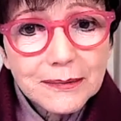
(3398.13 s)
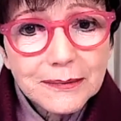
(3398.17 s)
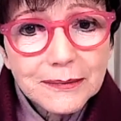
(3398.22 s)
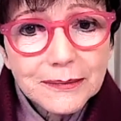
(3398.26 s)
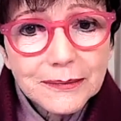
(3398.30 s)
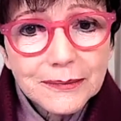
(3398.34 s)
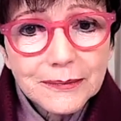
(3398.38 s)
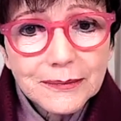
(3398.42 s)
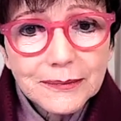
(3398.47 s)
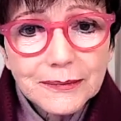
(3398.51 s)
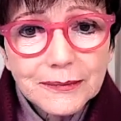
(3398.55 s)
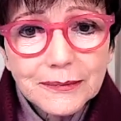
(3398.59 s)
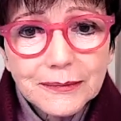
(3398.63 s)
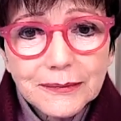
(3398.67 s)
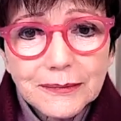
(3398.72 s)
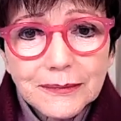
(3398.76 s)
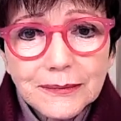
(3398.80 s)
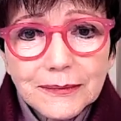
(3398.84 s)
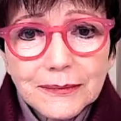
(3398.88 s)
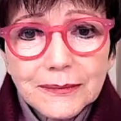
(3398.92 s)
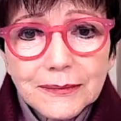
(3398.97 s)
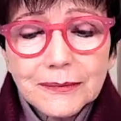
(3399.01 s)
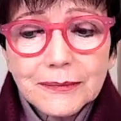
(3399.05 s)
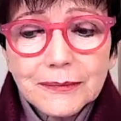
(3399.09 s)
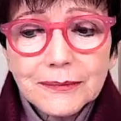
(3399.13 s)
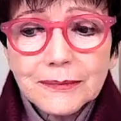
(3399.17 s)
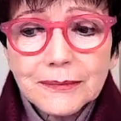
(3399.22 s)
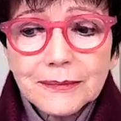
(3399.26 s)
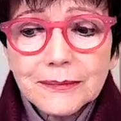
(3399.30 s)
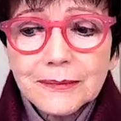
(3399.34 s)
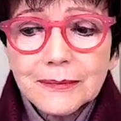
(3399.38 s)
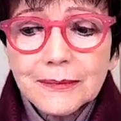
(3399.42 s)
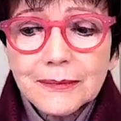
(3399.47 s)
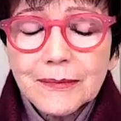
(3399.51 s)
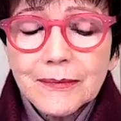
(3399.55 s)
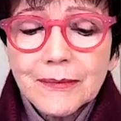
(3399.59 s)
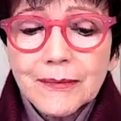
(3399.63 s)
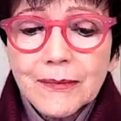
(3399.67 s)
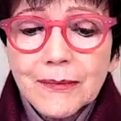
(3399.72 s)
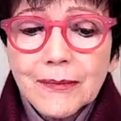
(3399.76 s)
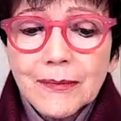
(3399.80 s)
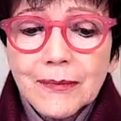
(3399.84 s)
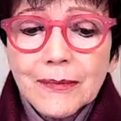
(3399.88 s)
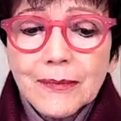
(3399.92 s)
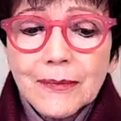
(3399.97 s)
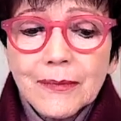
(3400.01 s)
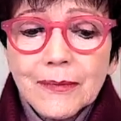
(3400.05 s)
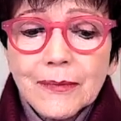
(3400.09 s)

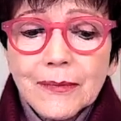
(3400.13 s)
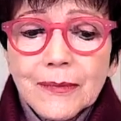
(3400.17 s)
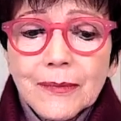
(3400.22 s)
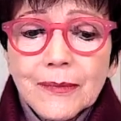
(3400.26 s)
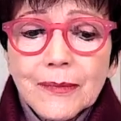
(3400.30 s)
(silence)